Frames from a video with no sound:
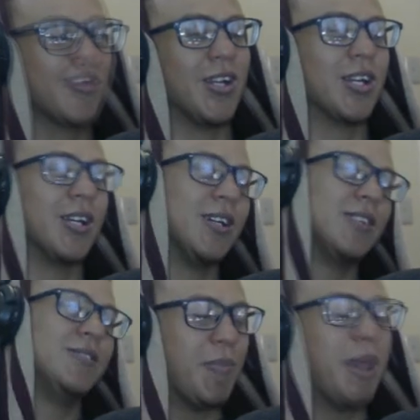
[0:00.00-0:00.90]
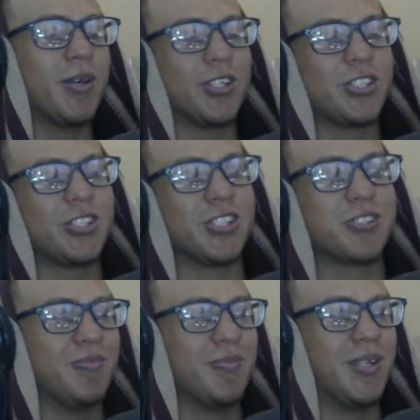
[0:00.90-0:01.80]
Okay. Maybe it's
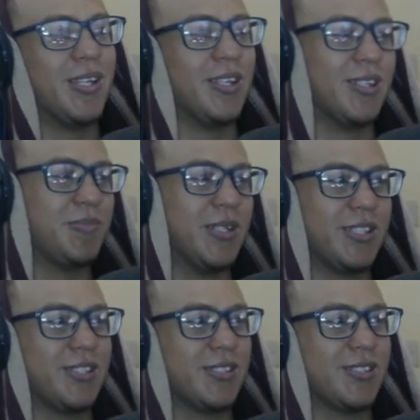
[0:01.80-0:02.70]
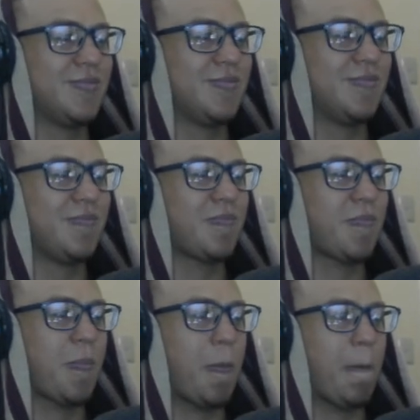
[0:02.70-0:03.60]
just me, but it's just.
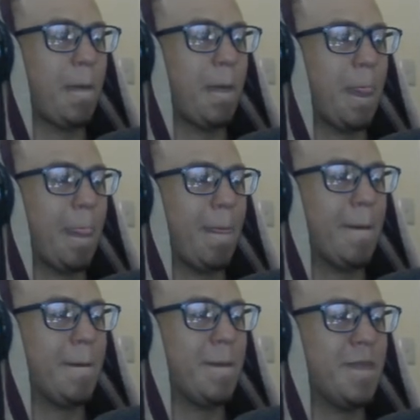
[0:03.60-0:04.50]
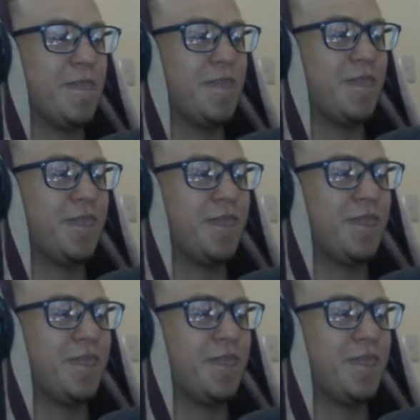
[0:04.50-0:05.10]
Find some rope or something.